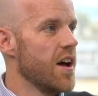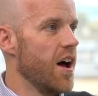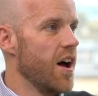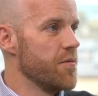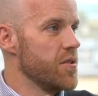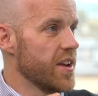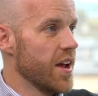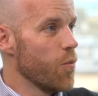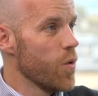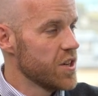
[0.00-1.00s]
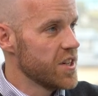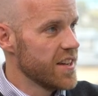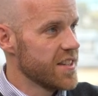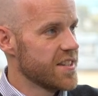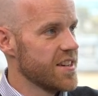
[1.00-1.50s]
You only get one
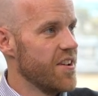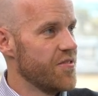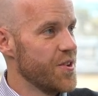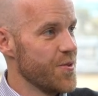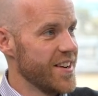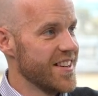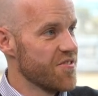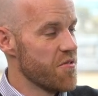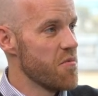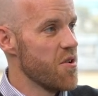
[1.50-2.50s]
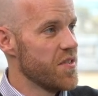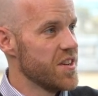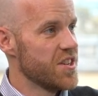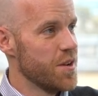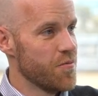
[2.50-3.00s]
chance of doing it and removing
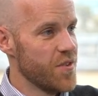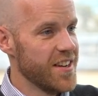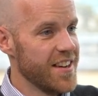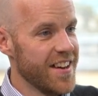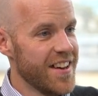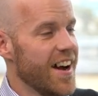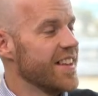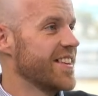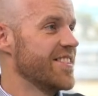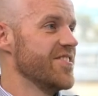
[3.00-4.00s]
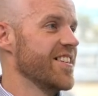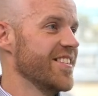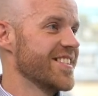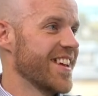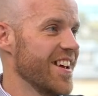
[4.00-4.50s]
this chip and reading it. I did read it on
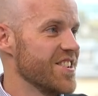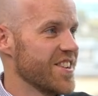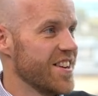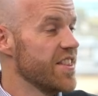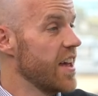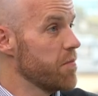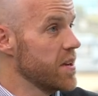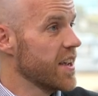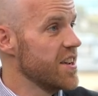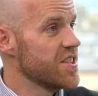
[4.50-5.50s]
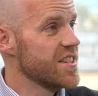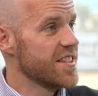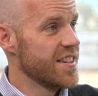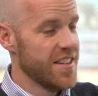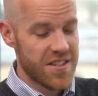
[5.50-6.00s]
this occasion. There have been
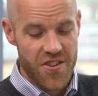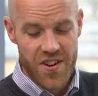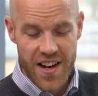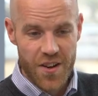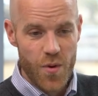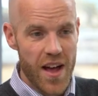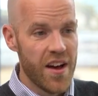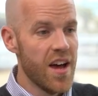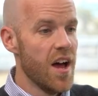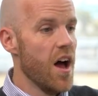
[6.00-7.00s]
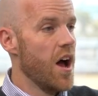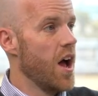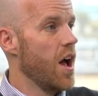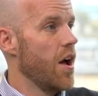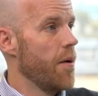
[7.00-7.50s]
occasions historically where
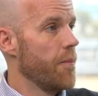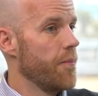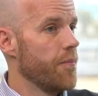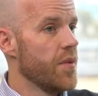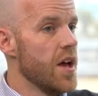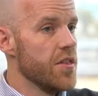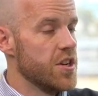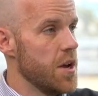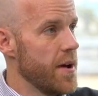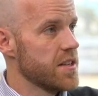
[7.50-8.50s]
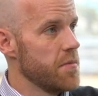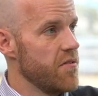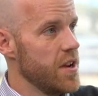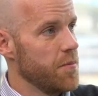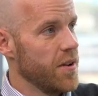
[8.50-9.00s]
the chip hasn't
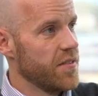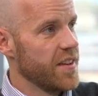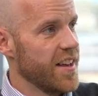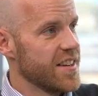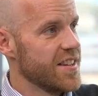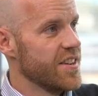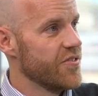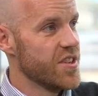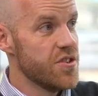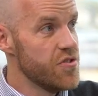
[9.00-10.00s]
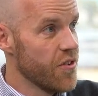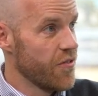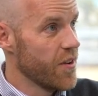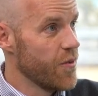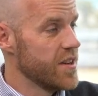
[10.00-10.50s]
been readable after that, and there's
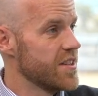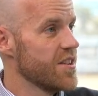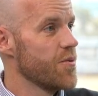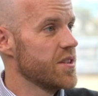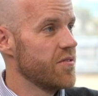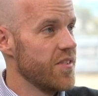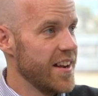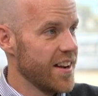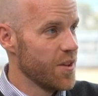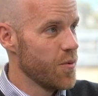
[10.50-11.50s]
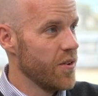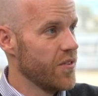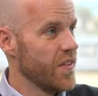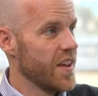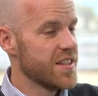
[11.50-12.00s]
nothing worse. There's no worse feeling in the
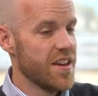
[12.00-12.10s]
world than that.